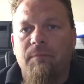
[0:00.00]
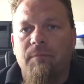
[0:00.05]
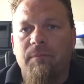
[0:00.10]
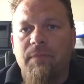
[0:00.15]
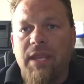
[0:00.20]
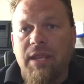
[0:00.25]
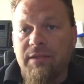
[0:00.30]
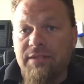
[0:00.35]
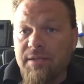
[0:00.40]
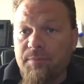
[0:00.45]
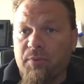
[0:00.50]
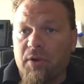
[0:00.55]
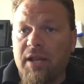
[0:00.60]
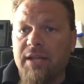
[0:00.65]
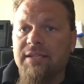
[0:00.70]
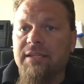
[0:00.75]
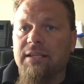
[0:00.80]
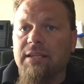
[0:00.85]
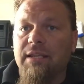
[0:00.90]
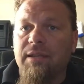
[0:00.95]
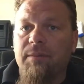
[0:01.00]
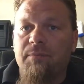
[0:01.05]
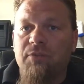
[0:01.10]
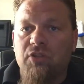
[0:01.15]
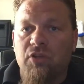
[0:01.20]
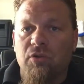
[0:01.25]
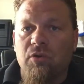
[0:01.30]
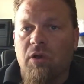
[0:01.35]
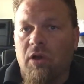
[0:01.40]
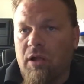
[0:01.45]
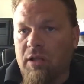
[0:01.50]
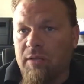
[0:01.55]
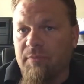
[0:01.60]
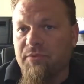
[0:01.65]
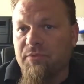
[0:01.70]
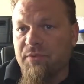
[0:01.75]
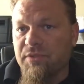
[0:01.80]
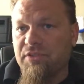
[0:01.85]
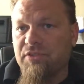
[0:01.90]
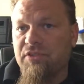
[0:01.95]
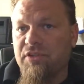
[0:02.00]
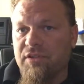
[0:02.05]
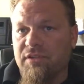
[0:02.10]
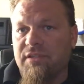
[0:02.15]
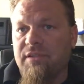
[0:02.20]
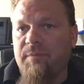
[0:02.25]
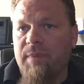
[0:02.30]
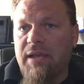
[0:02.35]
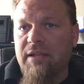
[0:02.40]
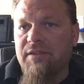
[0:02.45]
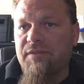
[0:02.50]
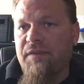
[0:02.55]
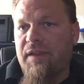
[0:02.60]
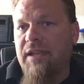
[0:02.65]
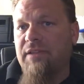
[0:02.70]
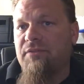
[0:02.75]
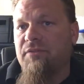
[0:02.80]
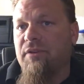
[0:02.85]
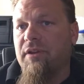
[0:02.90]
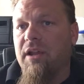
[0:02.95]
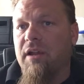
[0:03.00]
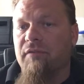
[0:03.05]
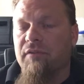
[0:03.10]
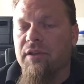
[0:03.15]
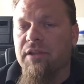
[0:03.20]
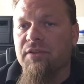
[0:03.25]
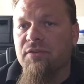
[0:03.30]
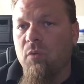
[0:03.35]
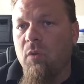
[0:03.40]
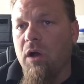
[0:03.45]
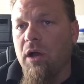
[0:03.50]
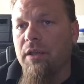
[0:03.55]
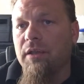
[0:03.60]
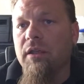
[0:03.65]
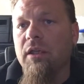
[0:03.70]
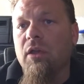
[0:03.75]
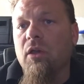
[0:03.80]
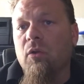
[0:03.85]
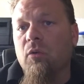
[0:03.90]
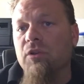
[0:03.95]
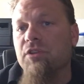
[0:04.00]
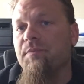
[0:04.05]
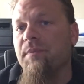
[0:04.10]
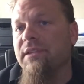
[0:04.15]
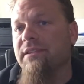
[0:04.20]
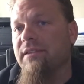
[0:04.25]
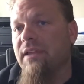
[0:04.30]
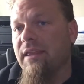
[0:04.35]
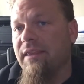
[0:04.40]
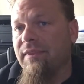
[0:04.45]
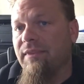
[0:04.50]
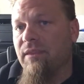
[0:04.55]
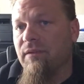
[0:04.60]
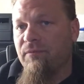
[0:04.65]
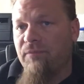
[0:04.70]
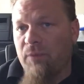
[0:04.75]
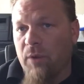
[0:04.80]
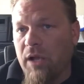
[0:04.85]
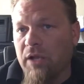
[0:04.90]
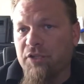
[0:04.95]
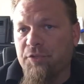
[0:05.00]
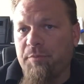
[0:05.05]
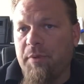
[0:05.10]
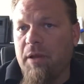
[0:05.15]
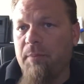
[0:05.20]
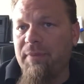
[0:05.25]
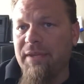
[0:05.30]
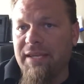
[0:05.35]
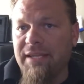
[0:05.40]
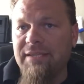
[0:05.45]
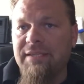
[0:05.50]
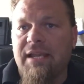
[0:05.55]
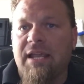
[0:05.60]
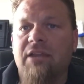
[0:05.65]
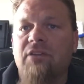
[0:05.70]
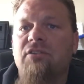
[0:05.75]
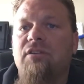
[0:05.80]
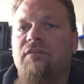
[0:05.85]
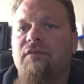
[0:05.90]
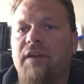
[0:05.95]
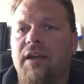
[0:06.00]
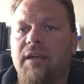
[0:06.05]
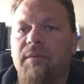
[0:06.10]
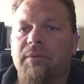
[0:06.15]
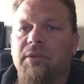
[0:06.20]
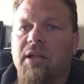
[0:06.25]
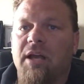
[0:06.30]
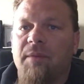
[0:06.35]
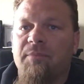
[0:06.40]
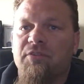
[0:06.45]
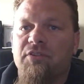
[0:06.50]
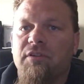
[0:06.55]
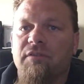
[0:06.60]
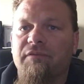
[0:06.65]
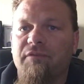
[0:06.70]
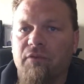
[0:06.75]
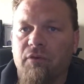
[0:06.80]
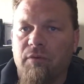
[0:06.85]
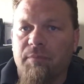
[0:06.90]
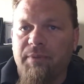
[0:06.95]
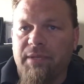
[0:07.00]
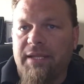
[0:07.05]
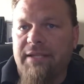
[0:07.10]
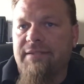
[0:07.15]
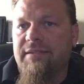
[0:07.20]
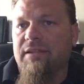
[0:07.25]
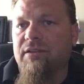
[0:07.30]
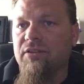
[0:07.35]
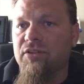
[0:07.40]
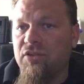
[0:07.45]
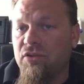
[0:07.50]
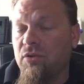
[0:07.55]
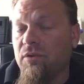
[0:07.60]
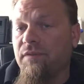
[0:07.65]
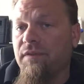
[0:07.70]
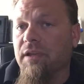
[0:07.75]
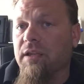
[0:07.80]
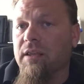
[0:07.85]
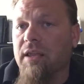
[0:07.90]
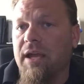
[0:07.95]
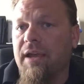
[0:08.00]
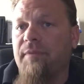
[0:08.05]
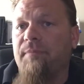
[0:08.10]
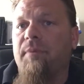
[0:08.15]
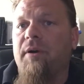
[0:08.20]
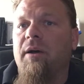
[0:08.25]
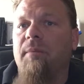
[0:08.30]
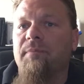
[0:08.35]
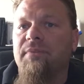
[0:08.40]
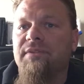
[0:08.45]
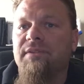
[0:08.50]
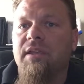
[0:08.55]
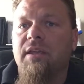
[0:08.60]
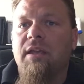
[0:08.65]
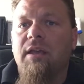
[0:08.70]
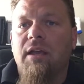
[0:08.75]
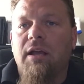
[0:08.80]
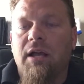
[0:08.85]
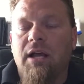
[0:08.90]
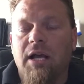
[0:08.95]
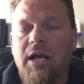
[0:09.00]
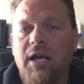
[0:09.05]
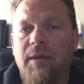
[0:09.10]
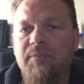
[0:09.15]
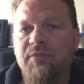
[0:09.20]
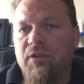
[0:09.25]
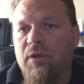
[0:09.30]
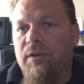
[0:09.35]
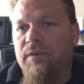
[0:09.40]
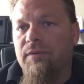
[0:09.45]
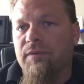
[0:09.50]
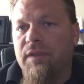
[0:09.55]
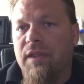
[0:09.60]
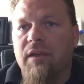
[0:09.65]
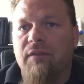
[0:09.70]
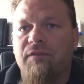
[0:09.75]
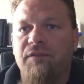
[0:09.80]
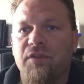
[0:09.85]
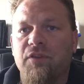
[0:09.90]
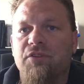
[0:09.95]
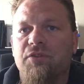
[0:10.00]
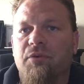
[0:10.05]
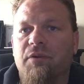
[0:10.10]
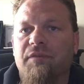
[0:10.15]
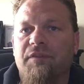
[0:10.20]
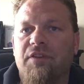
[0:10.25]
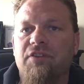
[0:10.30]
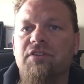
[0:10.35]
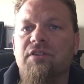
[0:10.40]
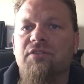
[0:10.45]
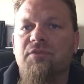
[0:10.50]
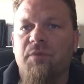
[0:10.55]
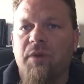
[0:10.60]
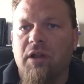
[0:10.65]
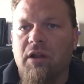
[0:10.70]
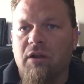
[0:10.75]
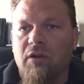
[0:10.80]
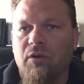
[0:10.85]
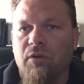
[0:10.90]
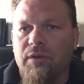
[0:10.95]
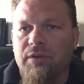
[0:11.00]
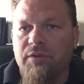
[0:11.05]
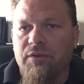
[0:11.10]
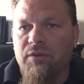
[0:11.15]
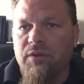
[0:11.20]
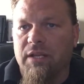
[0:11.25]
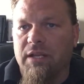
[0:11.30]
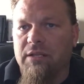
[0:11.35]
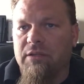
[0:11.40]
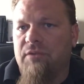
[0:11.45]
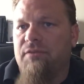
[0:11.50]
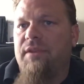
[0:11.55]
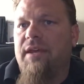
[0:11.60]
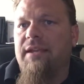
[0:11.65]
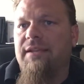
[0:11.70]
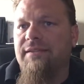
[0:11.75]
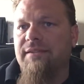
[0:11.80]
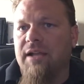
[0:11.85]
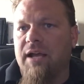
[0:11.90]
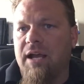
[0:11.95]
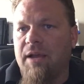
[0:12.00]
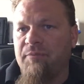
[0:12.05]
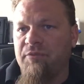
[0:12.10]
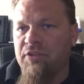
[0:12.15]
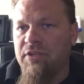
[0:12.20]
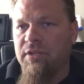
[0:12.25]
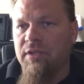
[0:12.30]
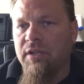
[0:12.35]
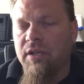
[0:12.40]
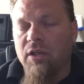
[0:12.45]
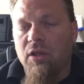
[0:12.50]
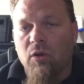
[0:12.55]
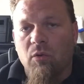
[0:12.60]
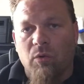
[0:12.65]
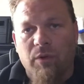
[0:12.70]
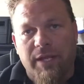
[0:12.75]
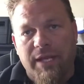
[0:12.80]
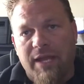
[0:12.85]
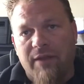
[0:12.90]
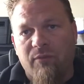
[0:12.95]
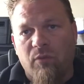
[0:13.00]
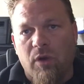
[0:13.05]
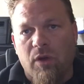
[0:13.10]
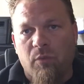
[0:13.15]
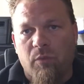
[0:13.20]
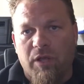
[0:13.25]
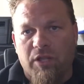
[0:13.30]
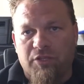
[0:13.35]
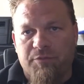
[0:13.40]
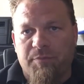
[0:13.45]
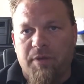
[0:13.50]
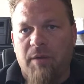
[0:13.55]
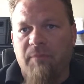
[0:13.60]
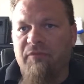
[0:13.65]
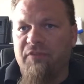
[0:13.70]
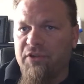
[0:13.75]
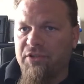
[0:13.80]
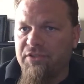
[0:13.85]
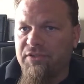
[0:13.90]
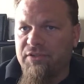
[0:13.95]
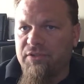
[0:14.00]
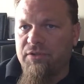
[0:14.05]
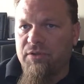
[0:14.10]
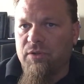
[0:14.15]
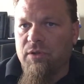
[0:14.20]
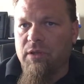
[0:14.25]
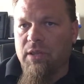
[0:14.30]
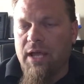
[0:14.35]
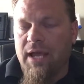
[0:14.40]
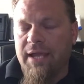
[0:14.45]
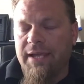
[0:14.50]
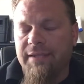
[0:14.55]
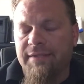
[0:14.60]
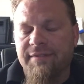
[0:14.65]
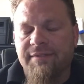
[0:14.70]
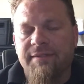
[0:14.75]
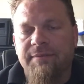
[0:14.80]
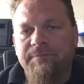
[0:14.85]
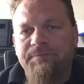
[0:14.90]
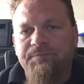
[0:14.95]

And surprisingly, 2 columns was just about as fast a recovery as 1, which means that the Welch pump is actually a viable option for replacing 2 of the Goliath pumps. So I think on future revisions we are going to include that as an option, where we can have 1 Welch pump versus the 2 Goliaths.